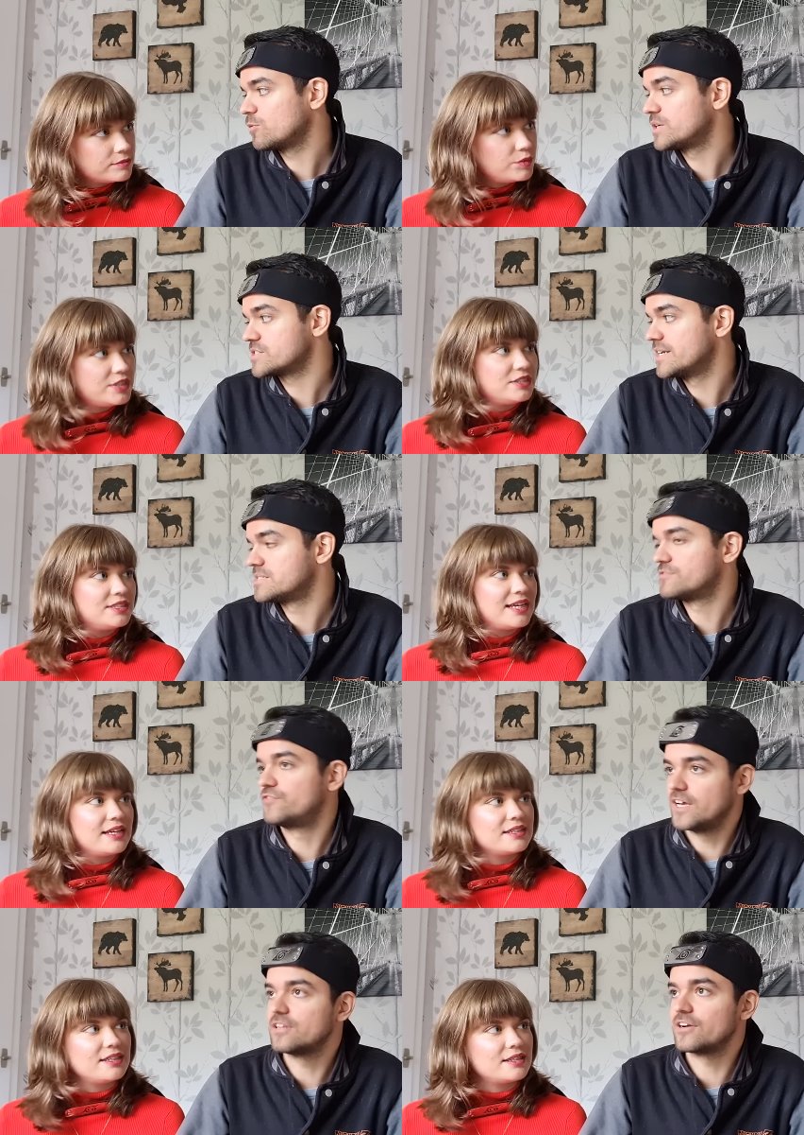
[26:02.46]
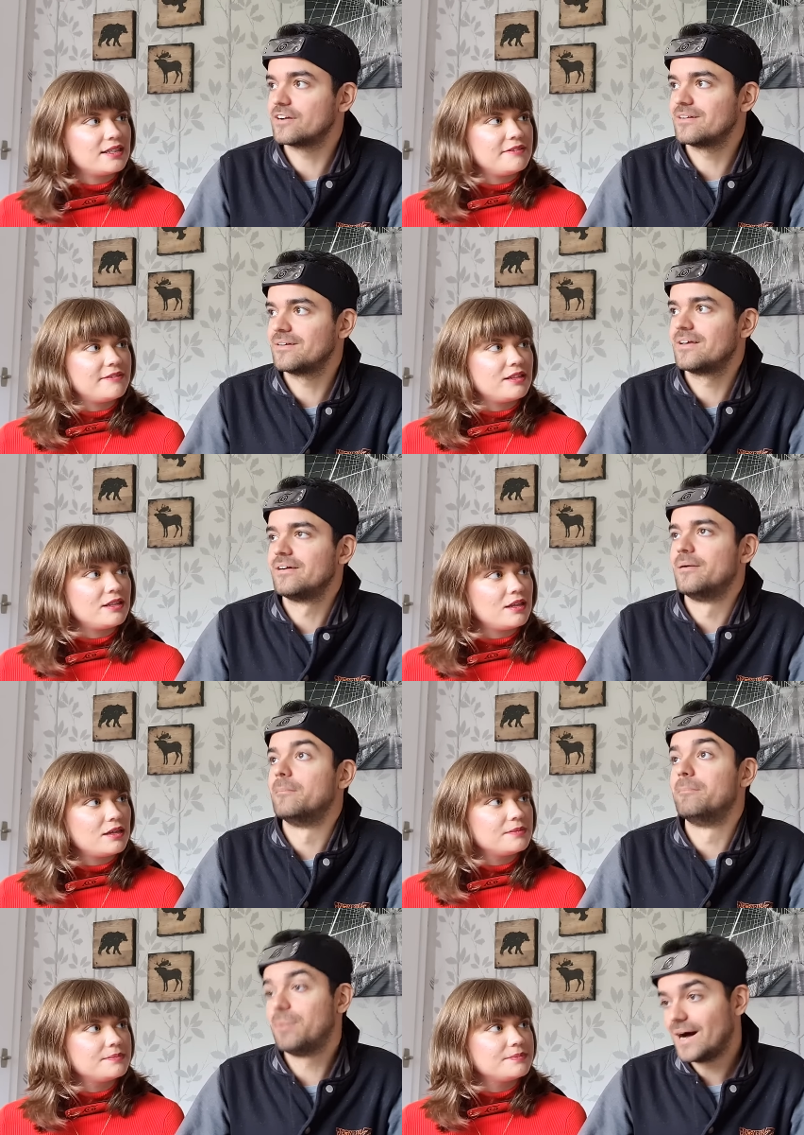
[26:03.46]
Speaker 1: which, which is filler,
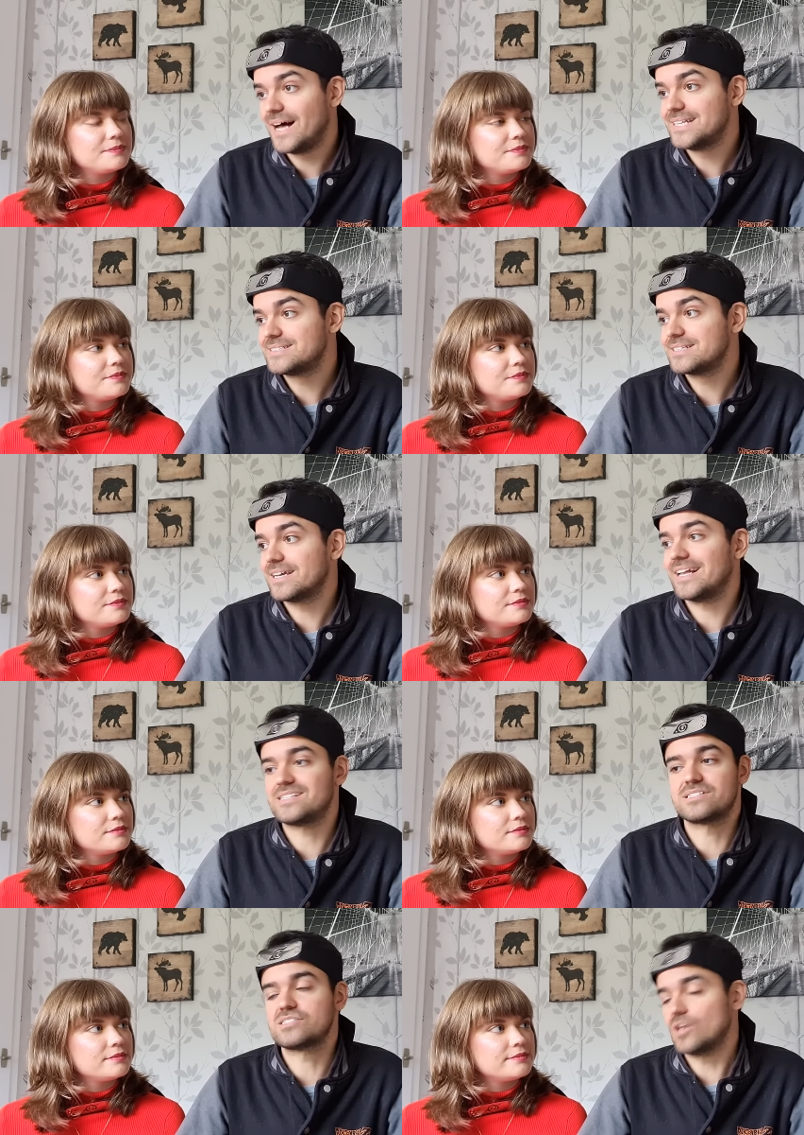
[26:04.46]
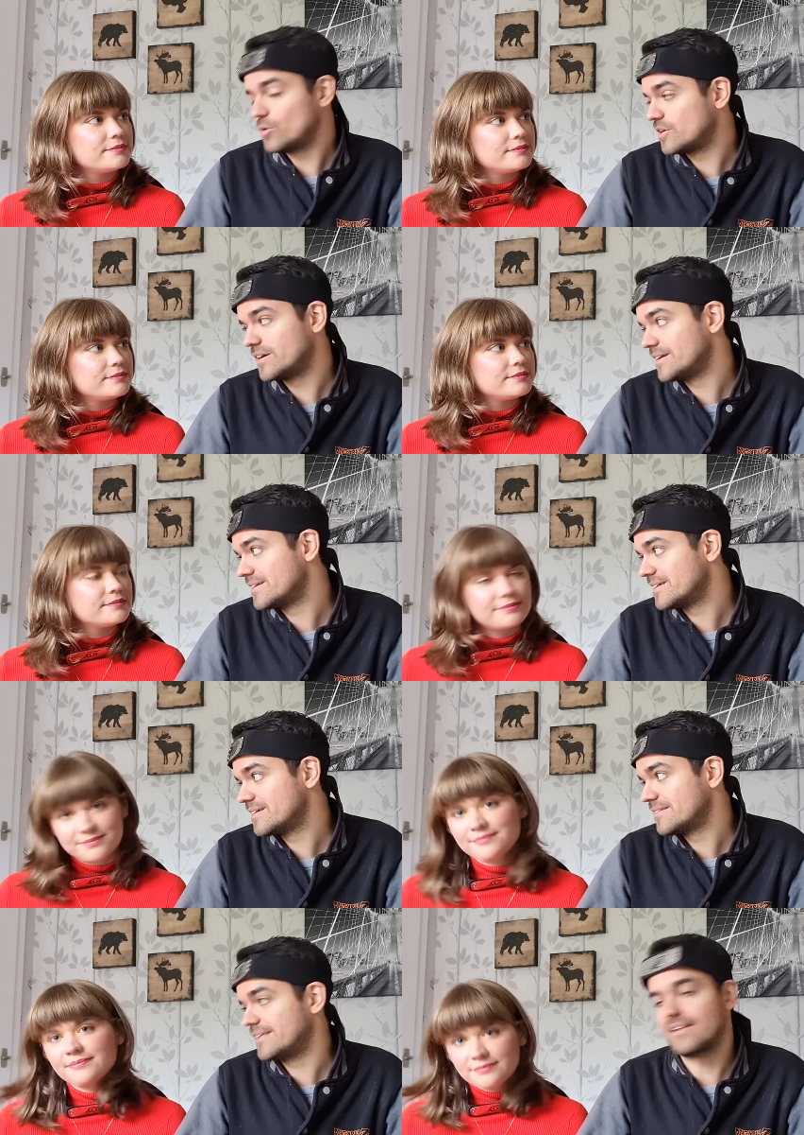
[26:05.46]
but it's so good.
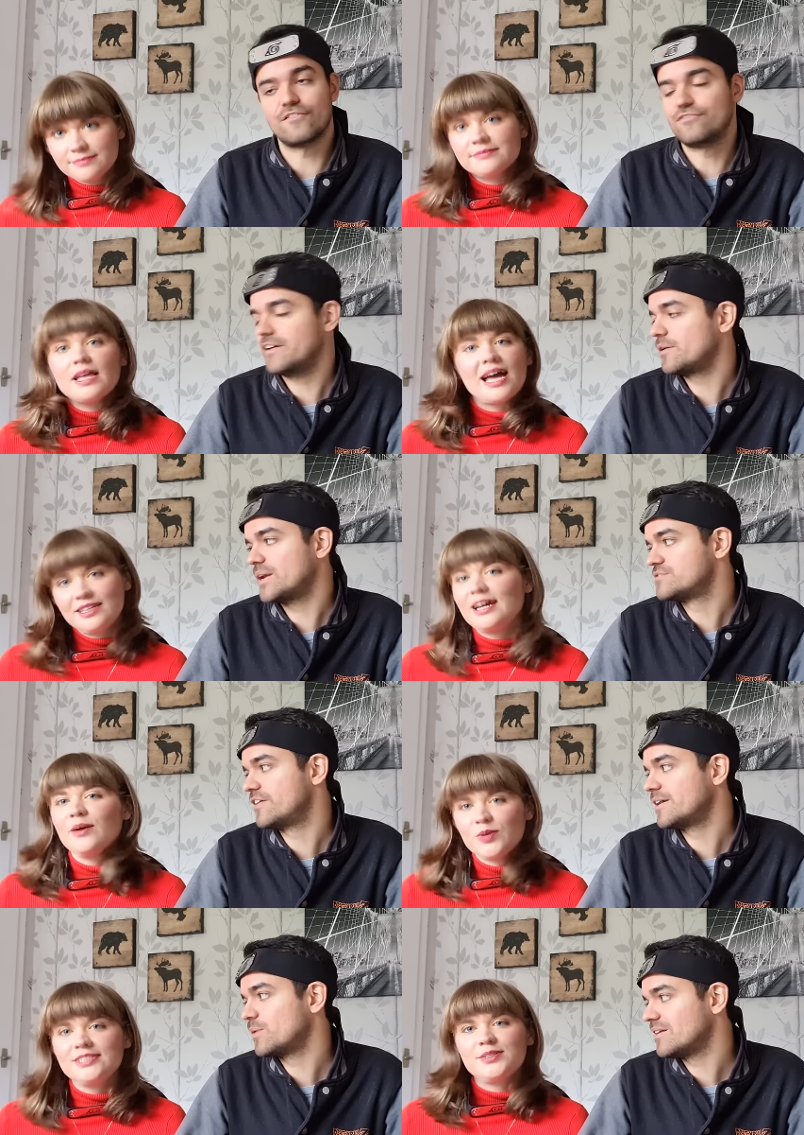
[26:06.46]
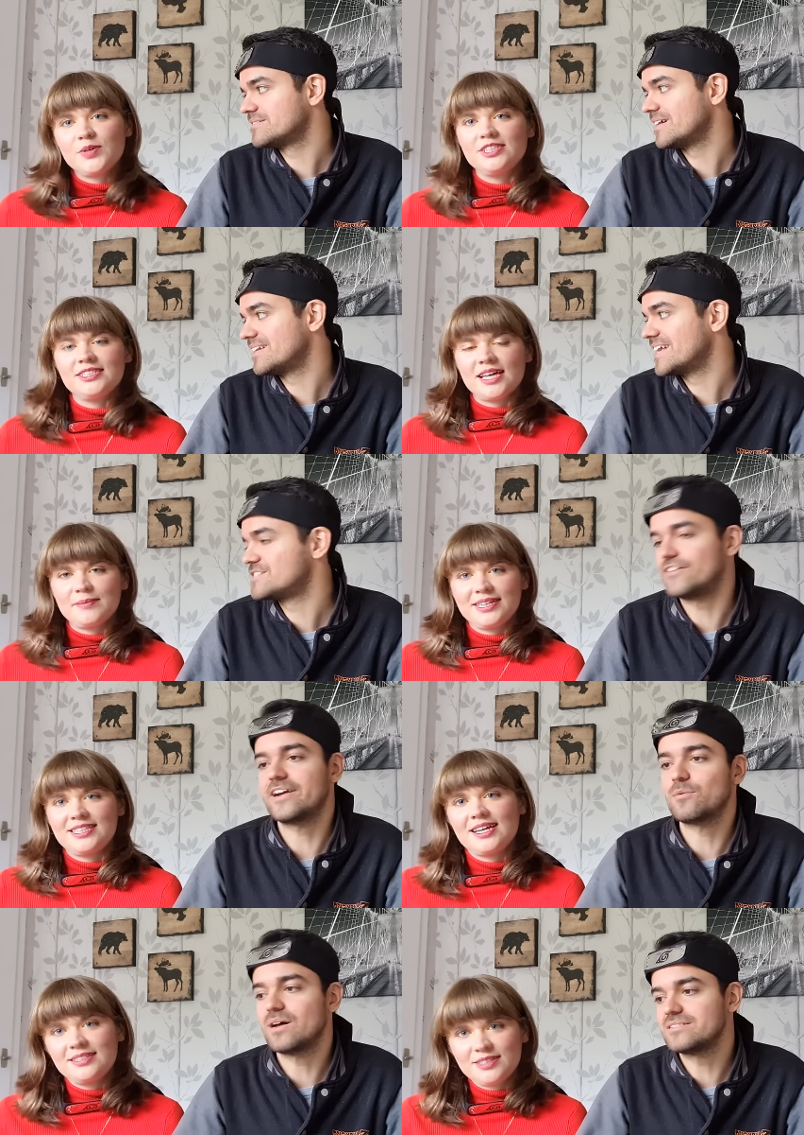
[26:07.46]
They did it very. I, it's very well done. it's
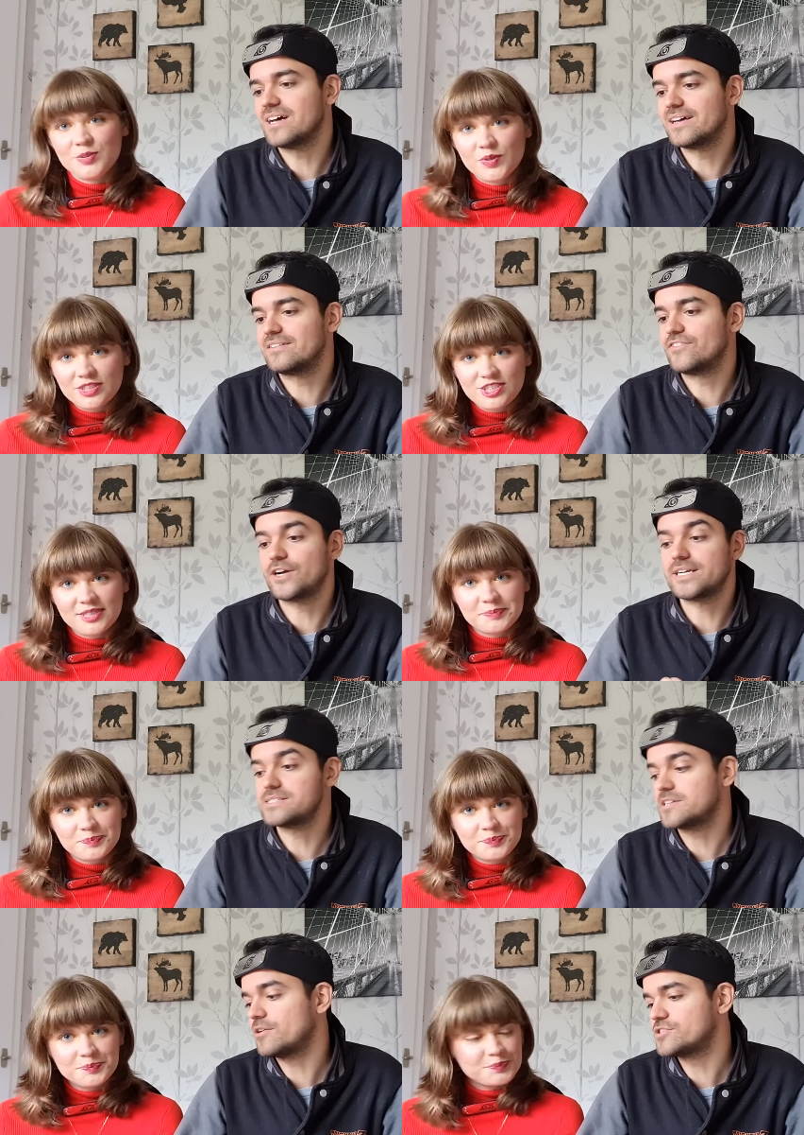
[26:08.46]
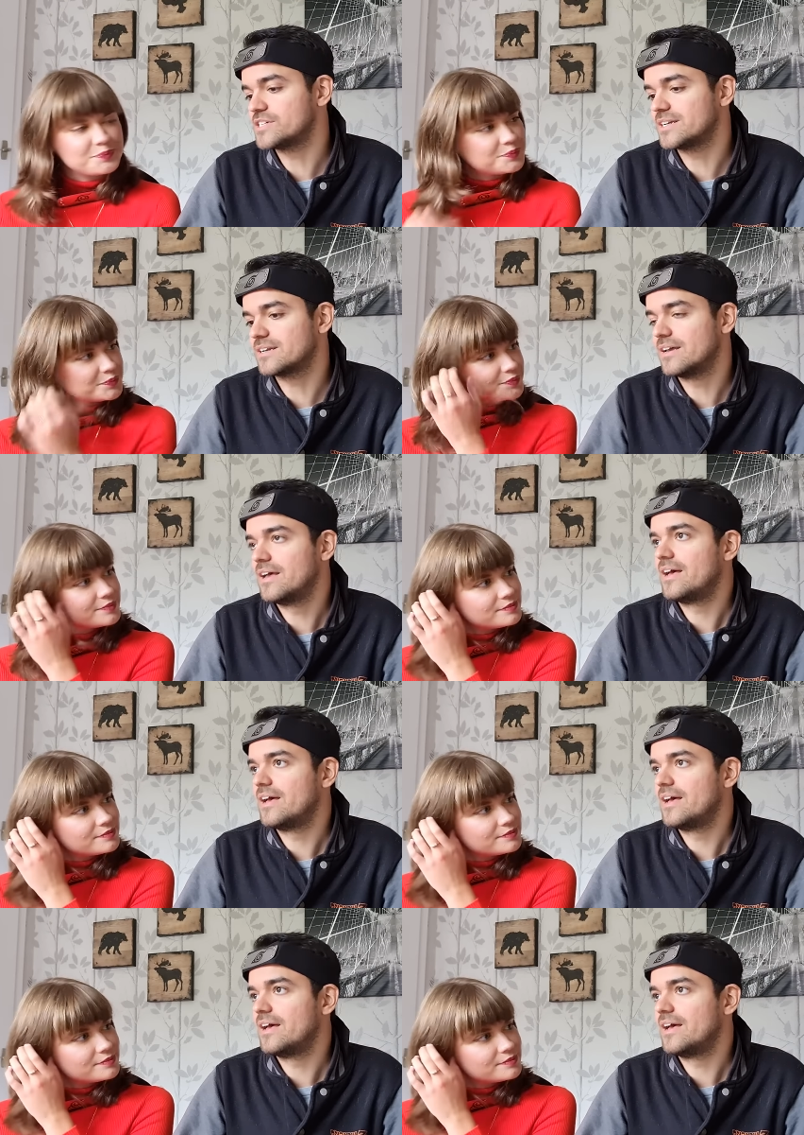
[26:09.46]
very I well done. Very nostalgic.